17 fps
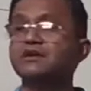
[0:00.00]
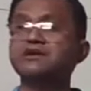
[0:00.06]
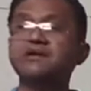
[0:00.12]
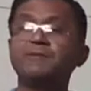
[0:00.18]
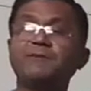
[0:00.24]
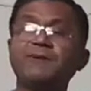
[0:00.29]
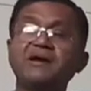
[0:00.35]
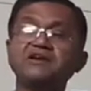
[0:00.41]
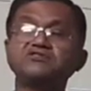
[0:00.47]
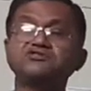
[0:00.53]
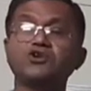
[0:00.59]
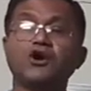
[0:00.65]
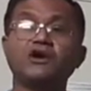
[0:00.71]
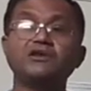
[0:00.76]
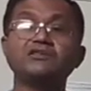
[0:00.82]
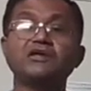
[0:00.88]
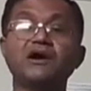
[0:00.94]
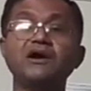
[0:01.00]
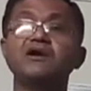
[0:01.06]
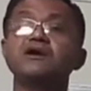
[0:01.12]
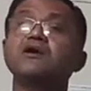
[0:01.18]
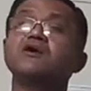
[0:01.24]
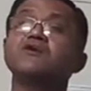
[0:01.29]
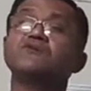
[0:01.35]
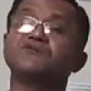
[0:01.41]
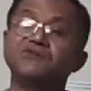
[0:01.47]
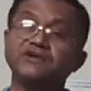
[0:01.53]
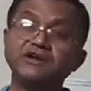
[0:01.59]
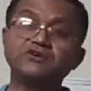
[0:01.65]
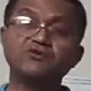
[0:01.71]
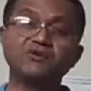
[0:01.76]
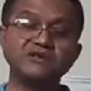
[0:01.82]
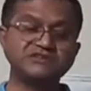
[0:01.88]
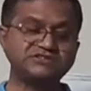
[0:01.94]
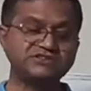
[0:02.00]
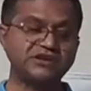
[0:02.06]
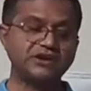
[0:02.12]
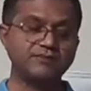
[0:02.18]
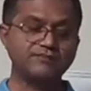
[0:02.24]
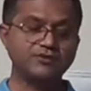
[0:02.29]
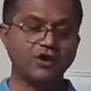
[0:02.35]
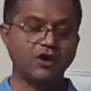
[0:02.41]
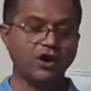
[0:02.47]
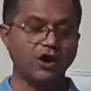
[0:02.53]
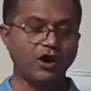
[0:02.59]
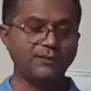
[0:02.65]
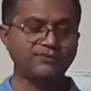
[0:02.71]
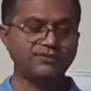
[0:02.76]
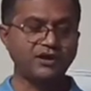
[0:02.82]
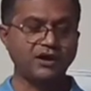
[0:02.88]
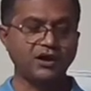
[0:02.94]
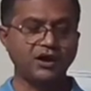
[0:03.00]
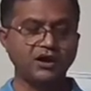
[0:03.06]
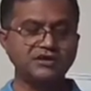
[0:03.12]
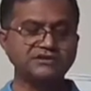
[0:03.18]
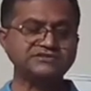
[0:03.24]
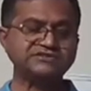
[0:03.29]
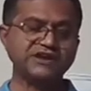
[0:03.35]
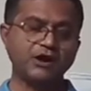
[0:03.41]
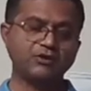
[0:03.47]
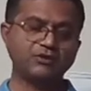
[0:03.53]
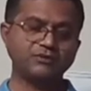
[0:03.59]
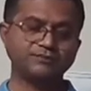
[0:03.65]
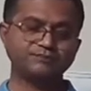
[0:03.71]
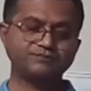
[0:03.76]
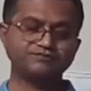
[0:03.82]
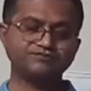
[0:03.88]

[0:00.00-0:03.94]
depends on the frequency of the sound.